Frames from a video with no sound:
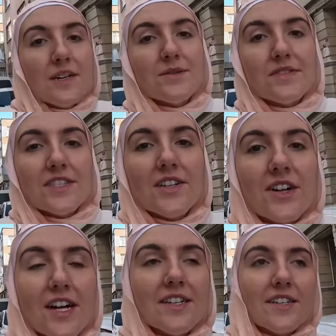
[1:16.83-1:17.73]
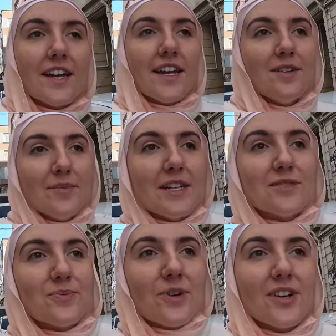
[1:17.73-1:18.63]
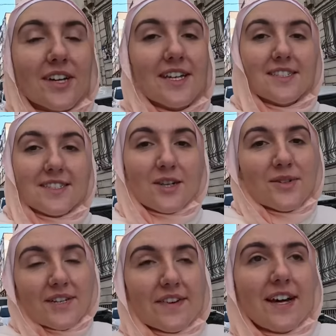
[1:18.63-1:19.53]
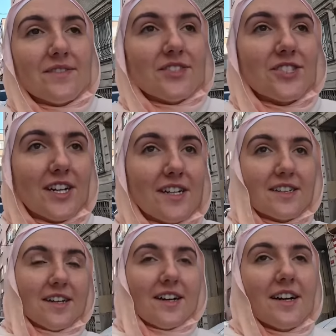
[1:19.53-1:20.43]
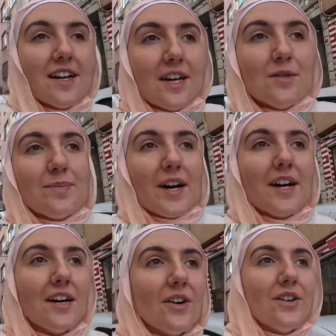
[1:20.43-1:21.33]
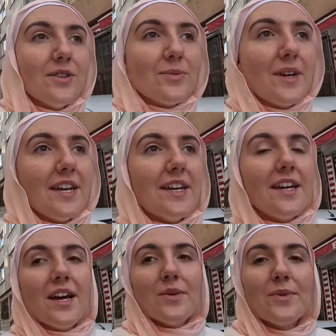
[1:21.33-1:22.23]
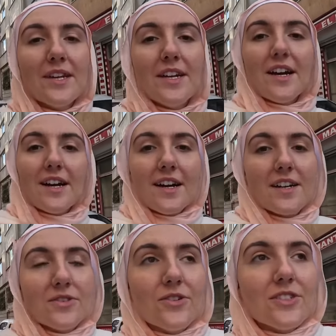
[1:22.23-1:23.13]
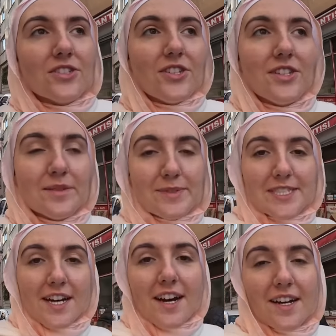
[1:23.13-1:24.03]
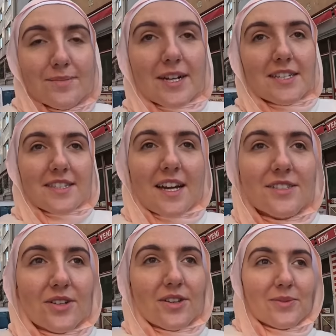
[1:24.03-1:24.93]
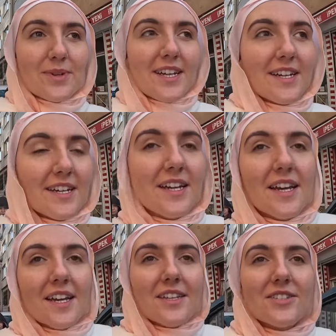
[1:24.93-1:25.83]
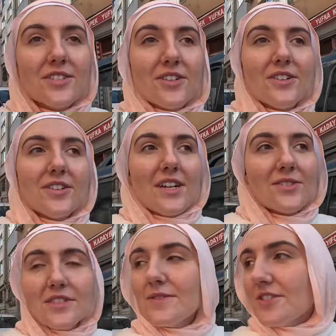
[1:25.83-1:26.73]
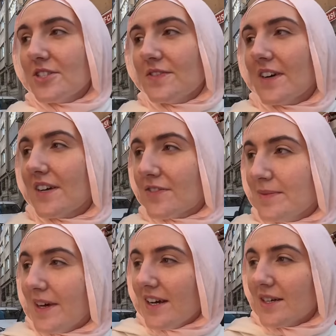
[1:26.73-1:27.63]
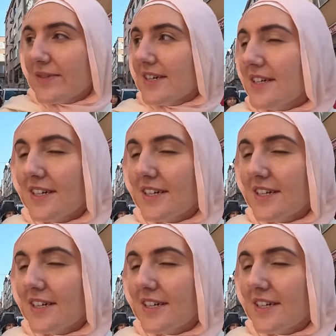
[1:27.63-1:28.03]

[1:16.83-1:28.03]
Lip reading: We've still got another 8 minutes walking until we arrive, inshallah. But on the way, we are going to the bazaar because that is on the way. So I don't think we're too far from that, are we?